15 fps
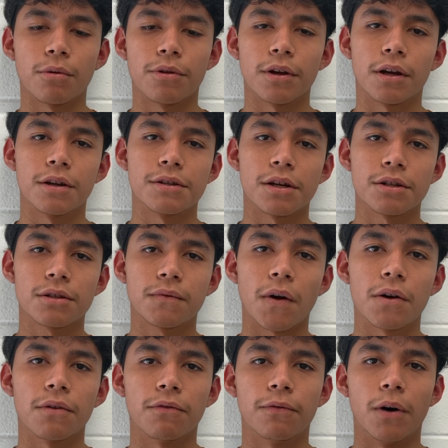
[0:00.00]
with it because I just
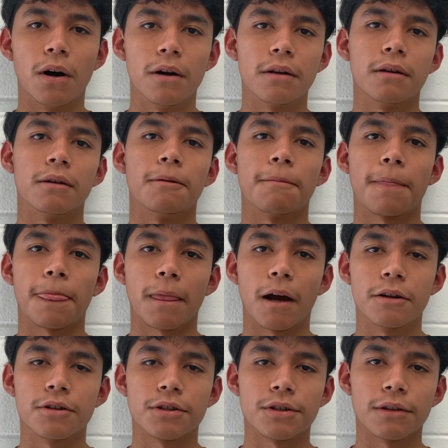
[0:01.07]
found it fun and
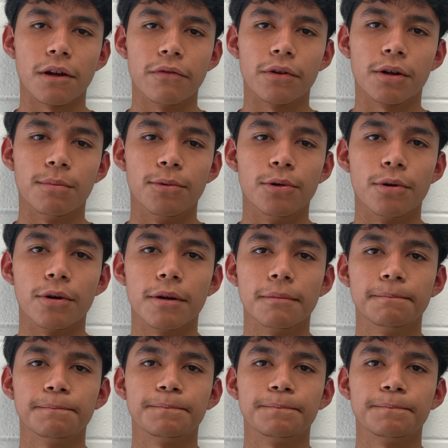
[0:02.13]
I just love the community.